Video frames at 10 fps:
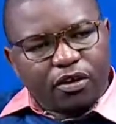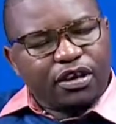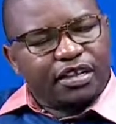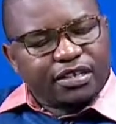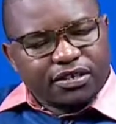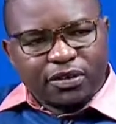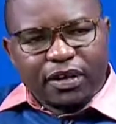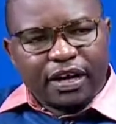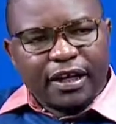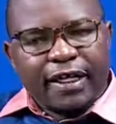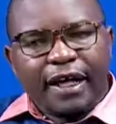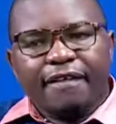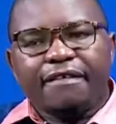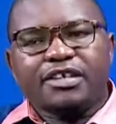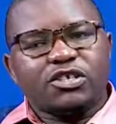on its soil,
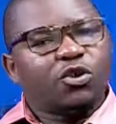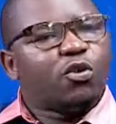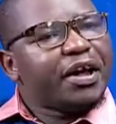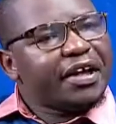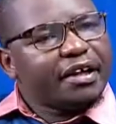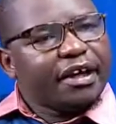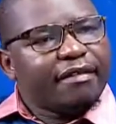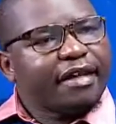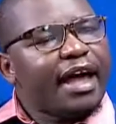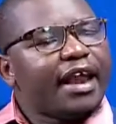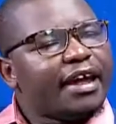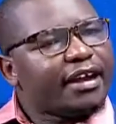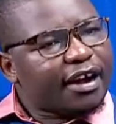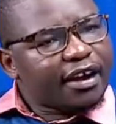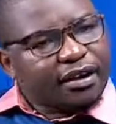there is no way the
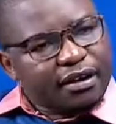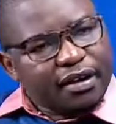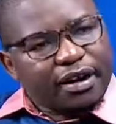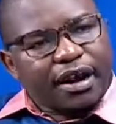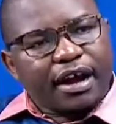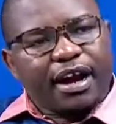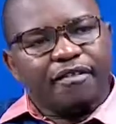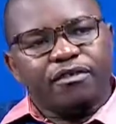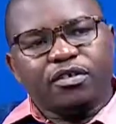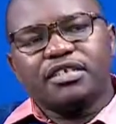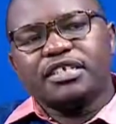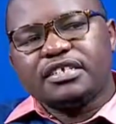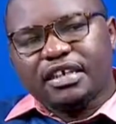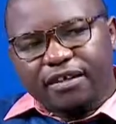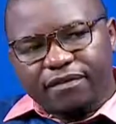airline can force
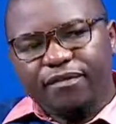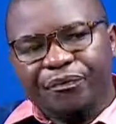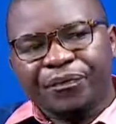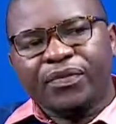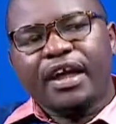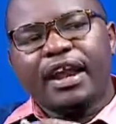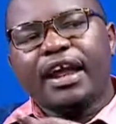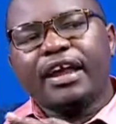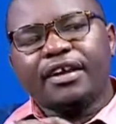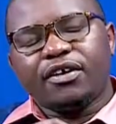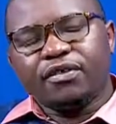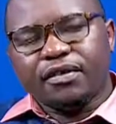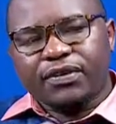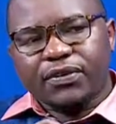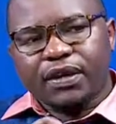itself landing
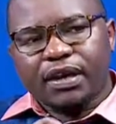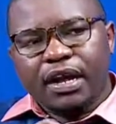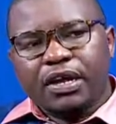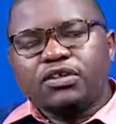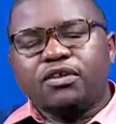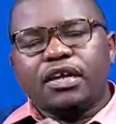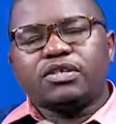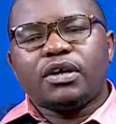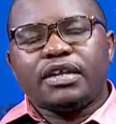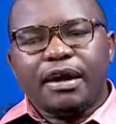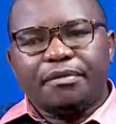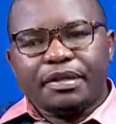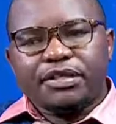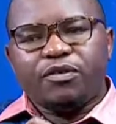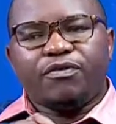on the soil. So that's what
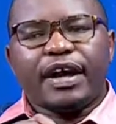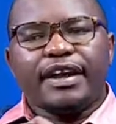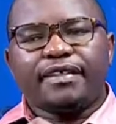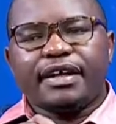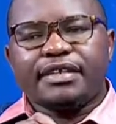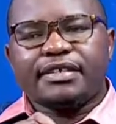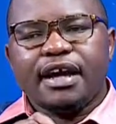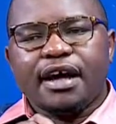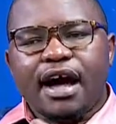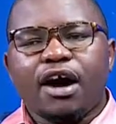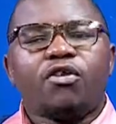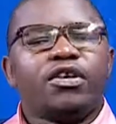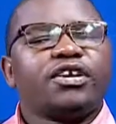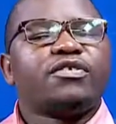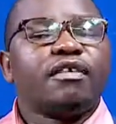happens. You find that
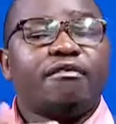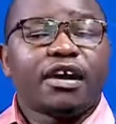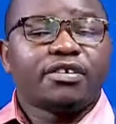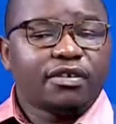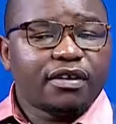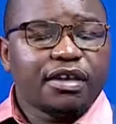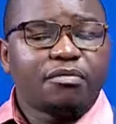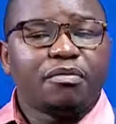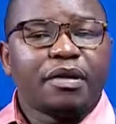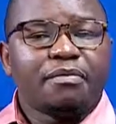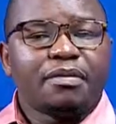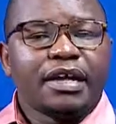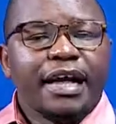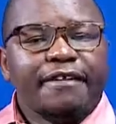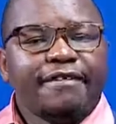according to the facts on the table,
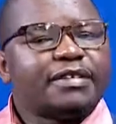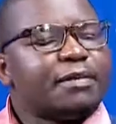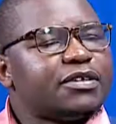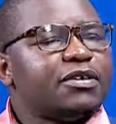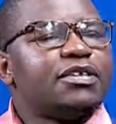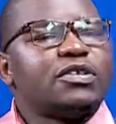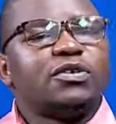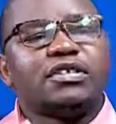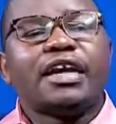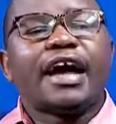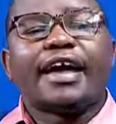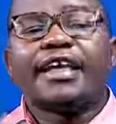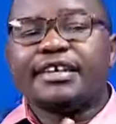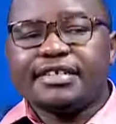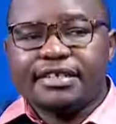maybe this person is not a
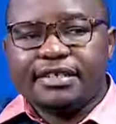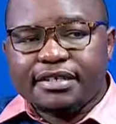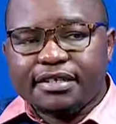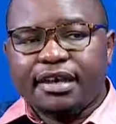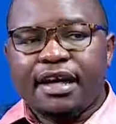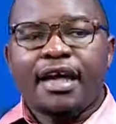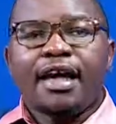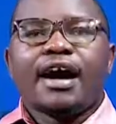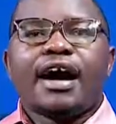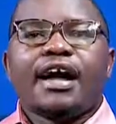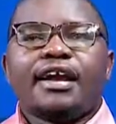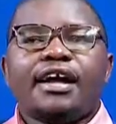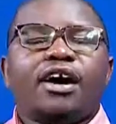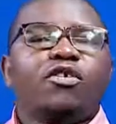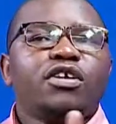Kenyan citizen.
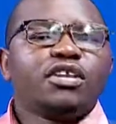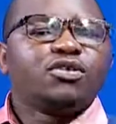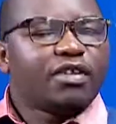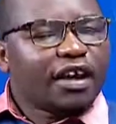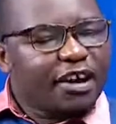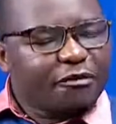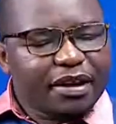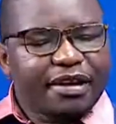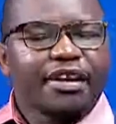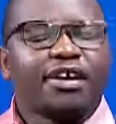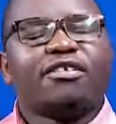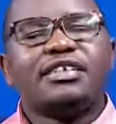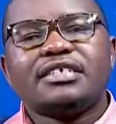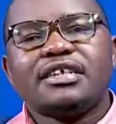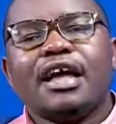And according to the government
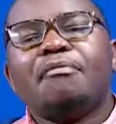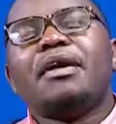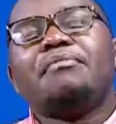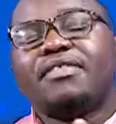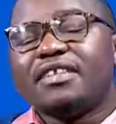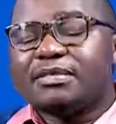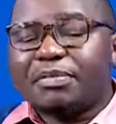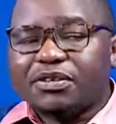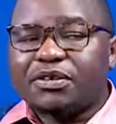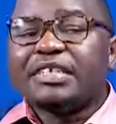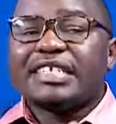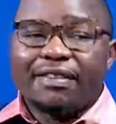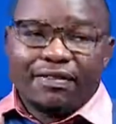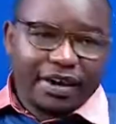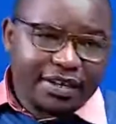records, maybe this person
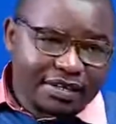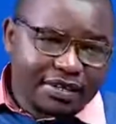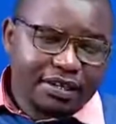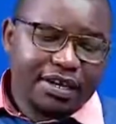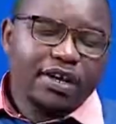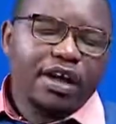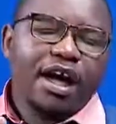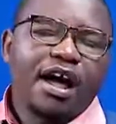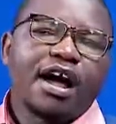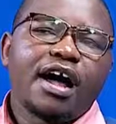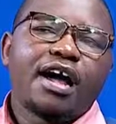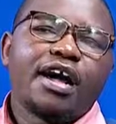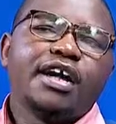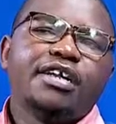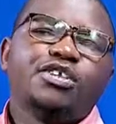is a threat
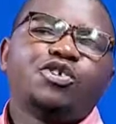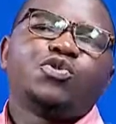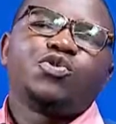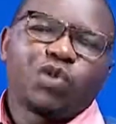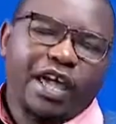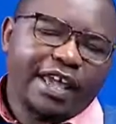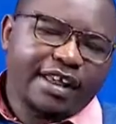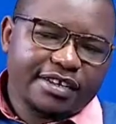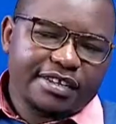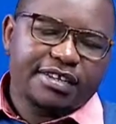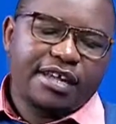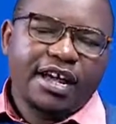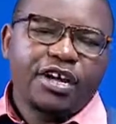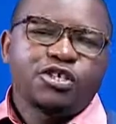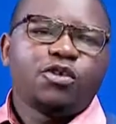to Kenyans.
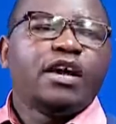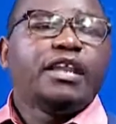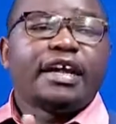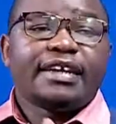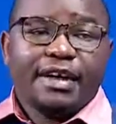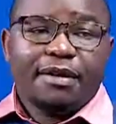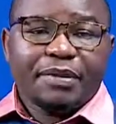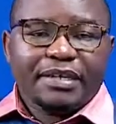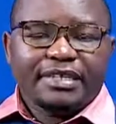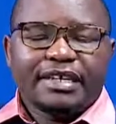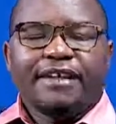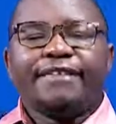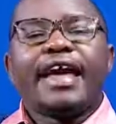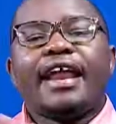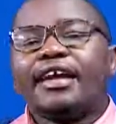So when that happens,
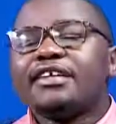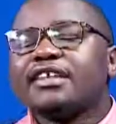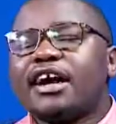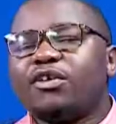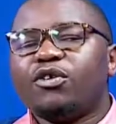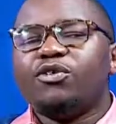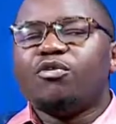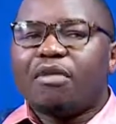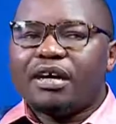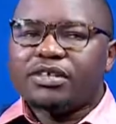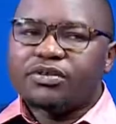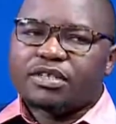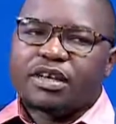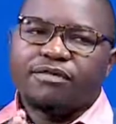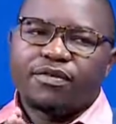the airlines cannot do much
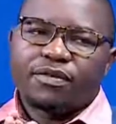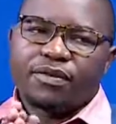to save